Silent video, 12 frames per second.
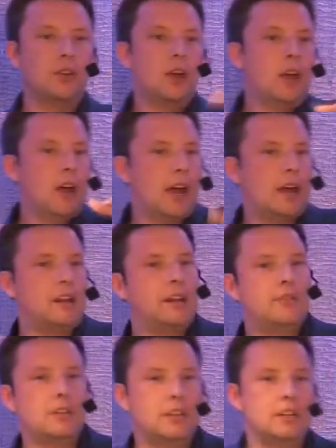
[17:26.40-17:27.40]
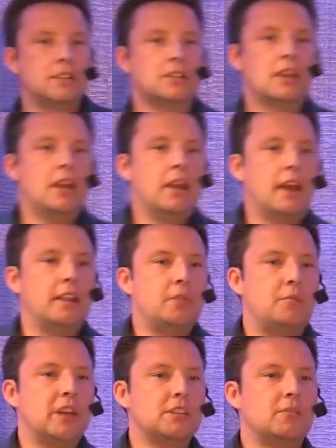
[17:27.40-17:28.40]
you how level it is. And the
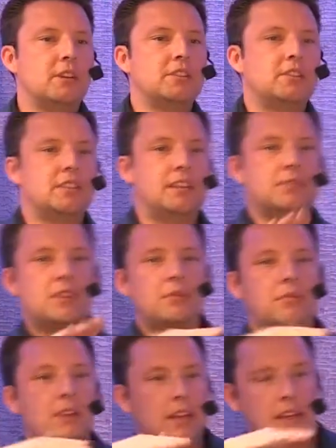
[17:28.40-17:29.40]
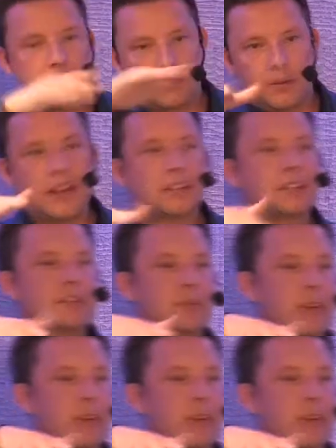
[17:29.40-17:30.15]
best way to see if something that's flat is